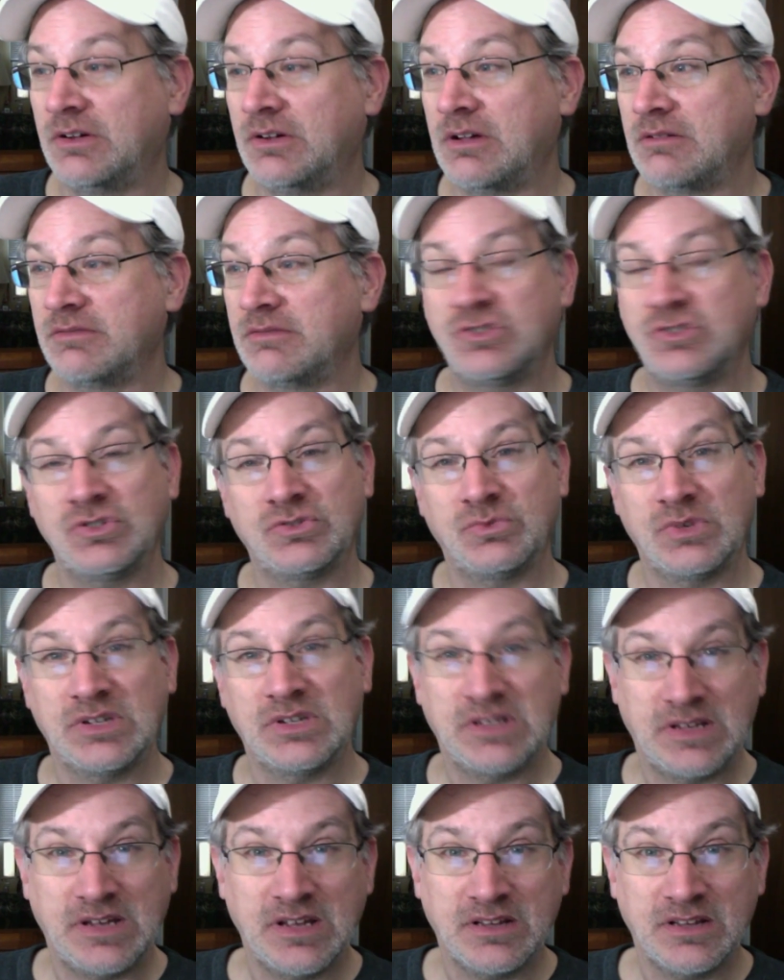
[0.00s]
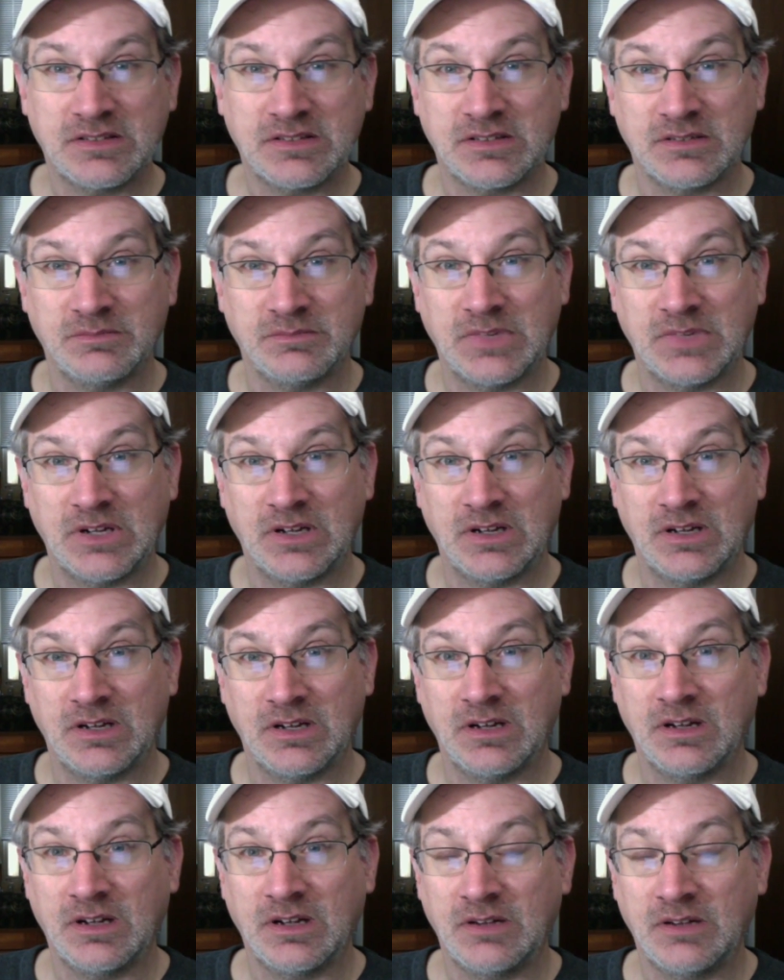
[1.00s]
I just wanted to get some.
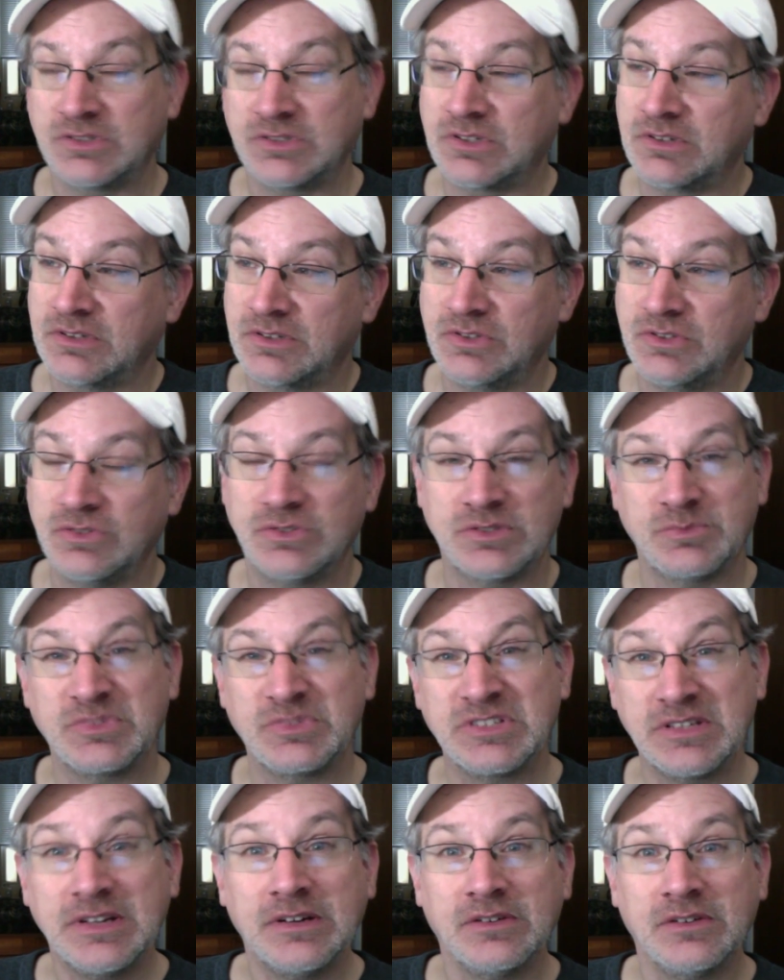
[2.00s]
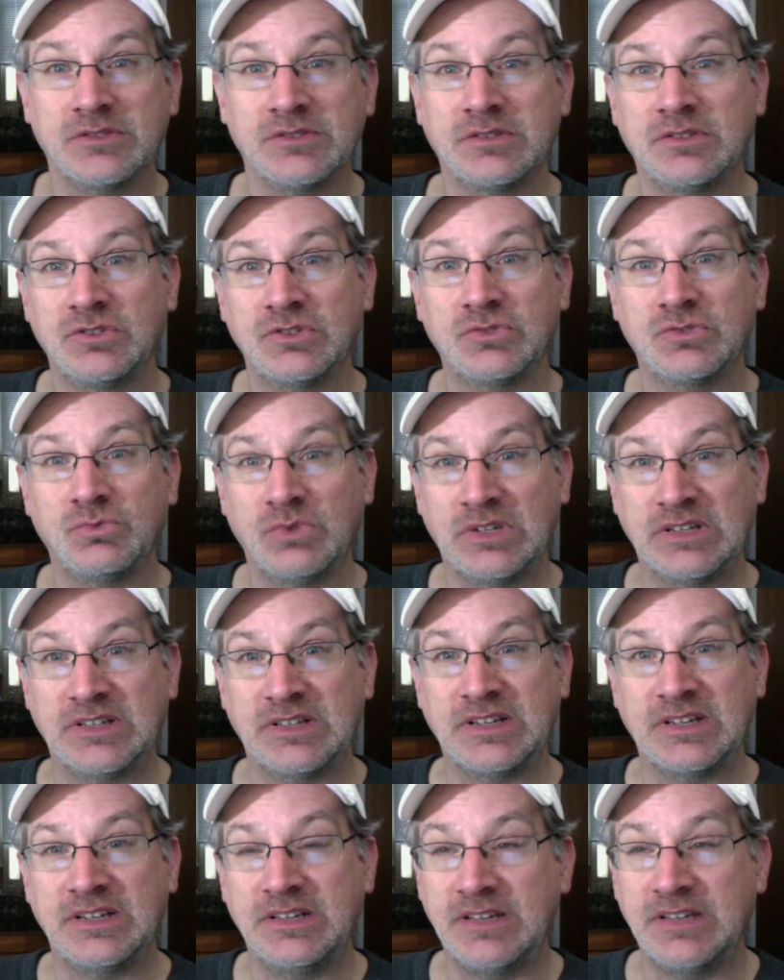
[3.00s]
Uh, I was going to do some stills. I just wanted
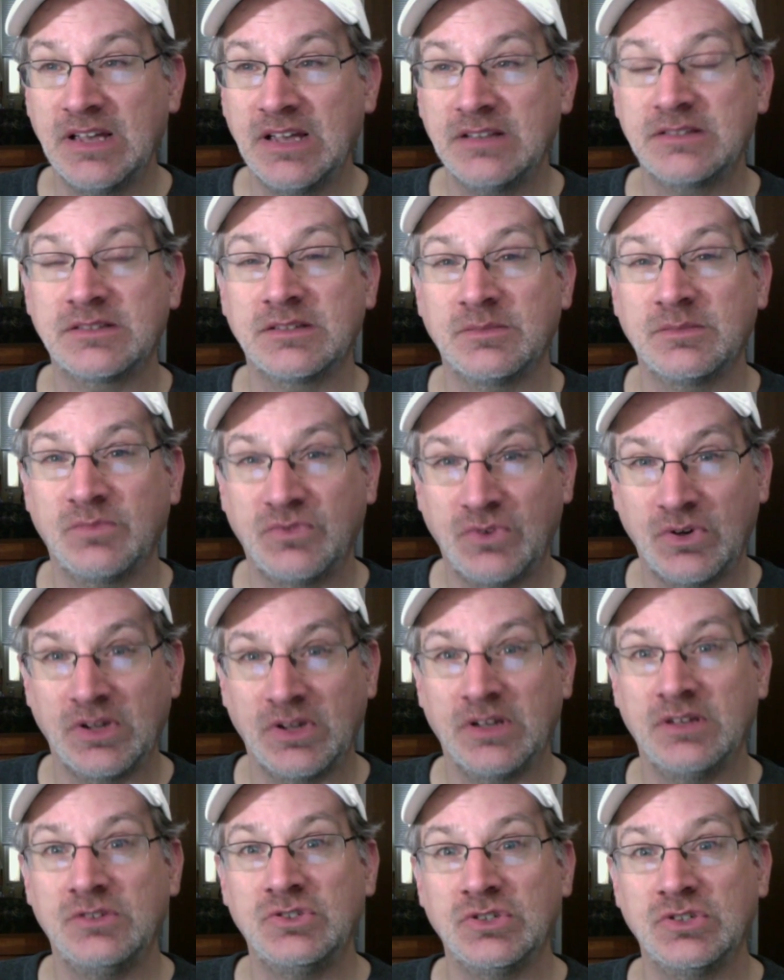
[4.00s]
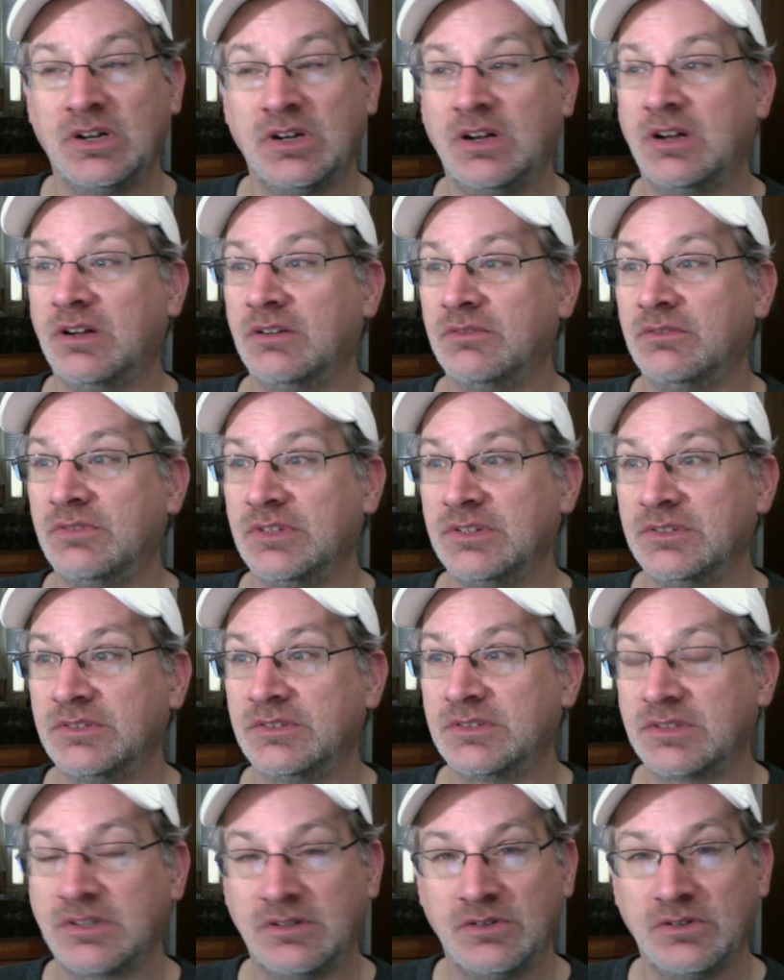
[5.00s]
to get some footage of
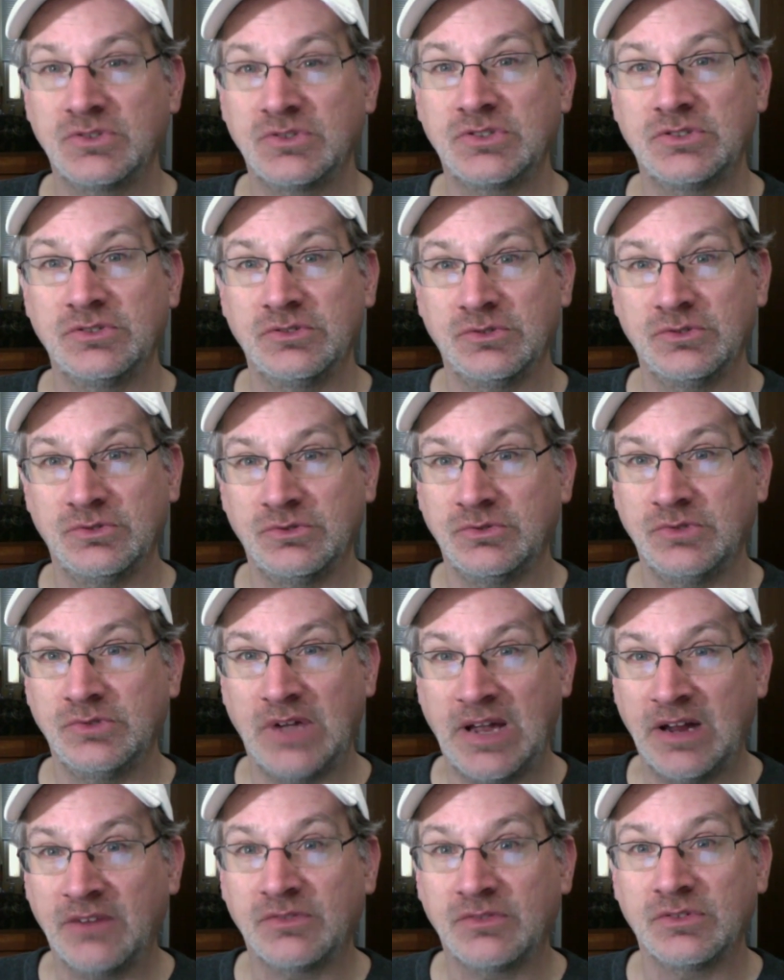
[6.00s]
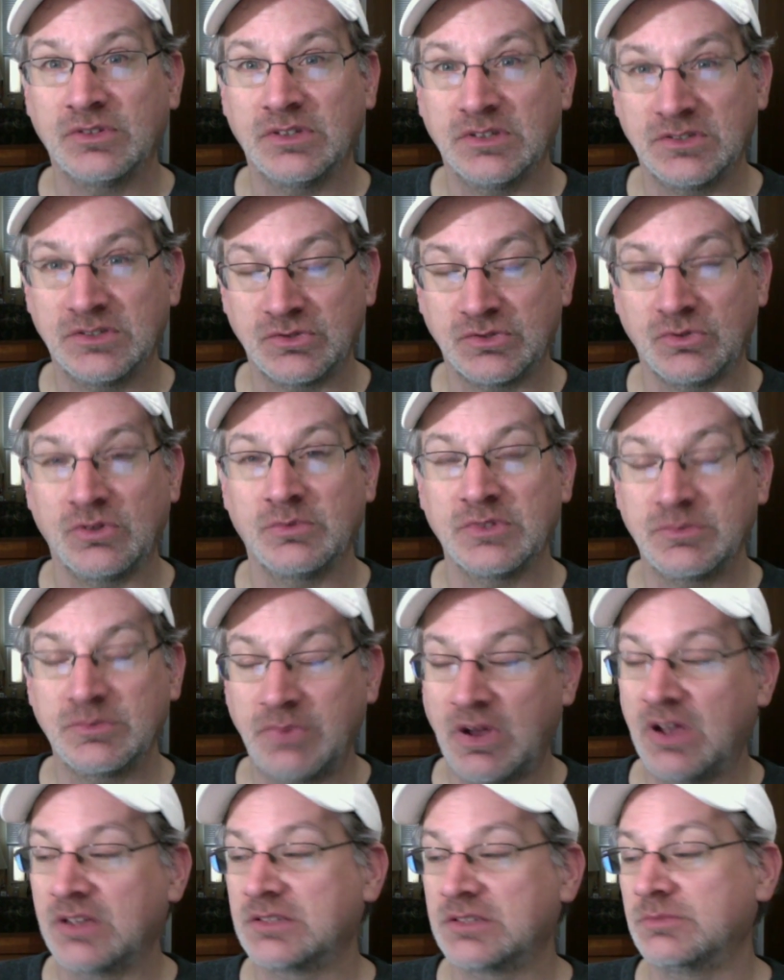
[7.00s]
as close to after the storm as
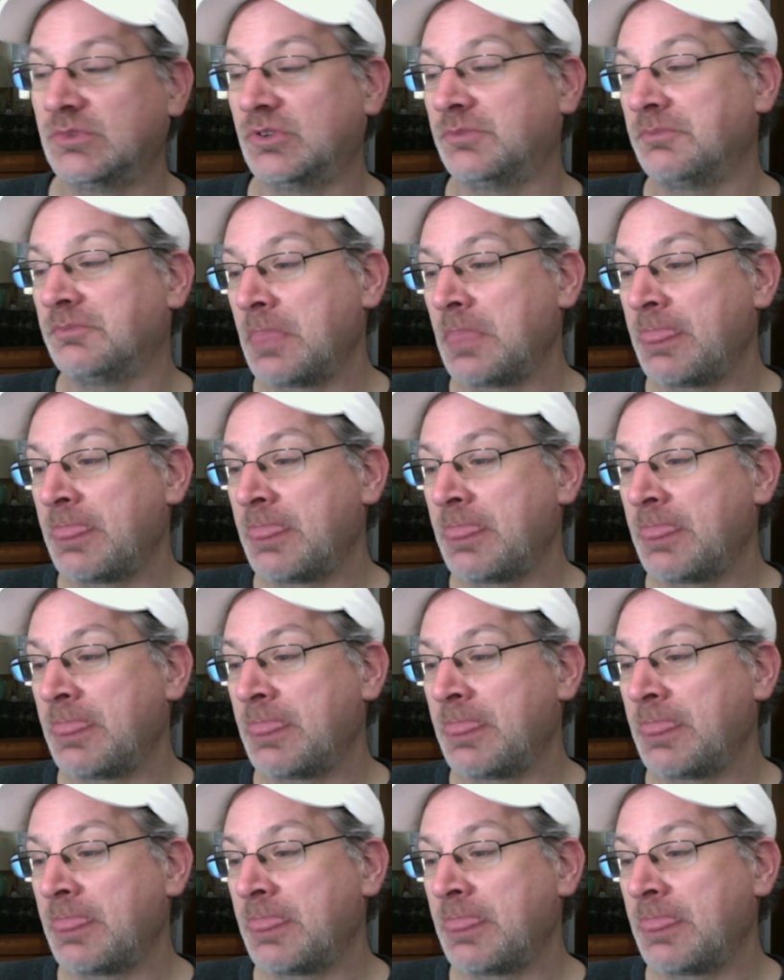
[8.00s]
possible.